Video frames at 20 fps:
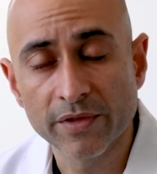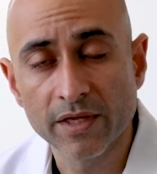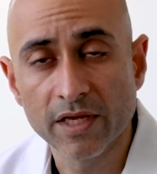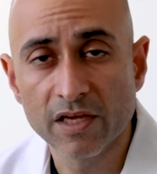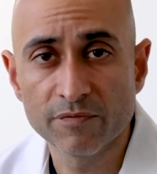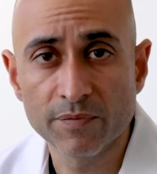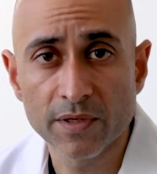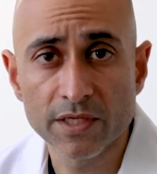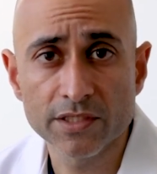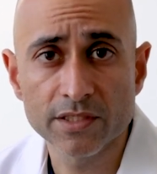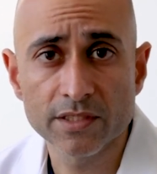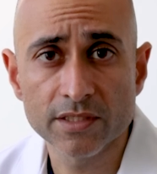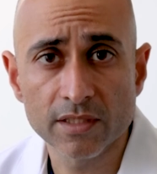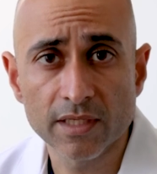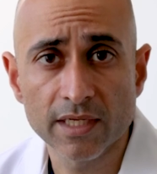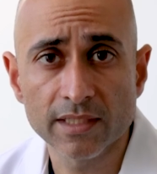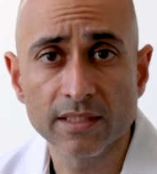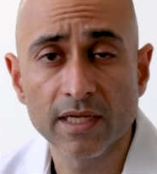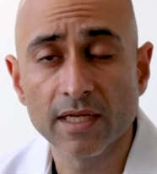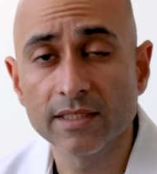If patients
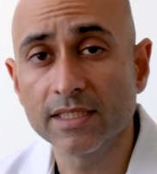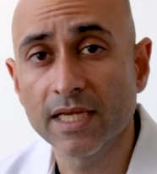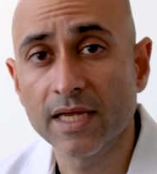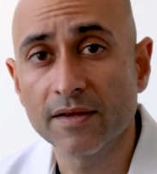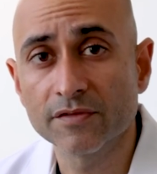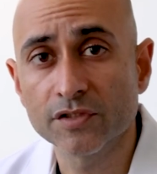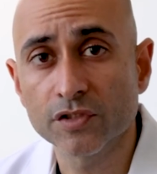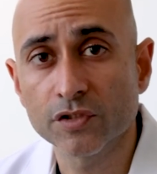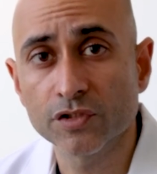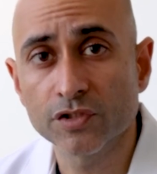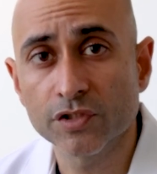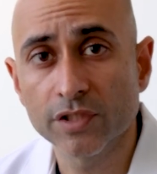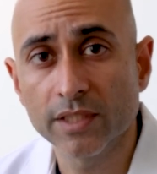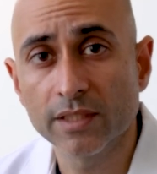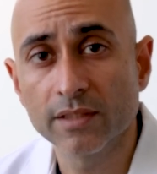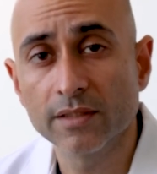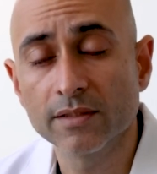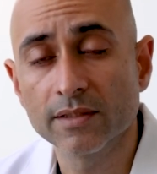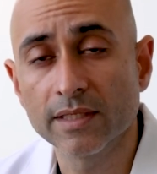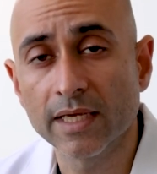elect not to have
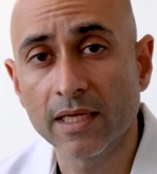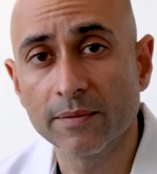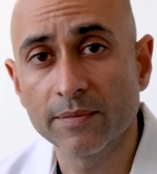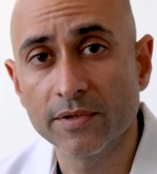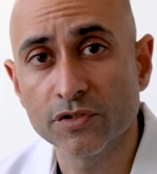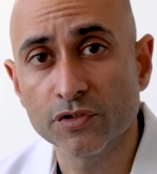surgery, they can be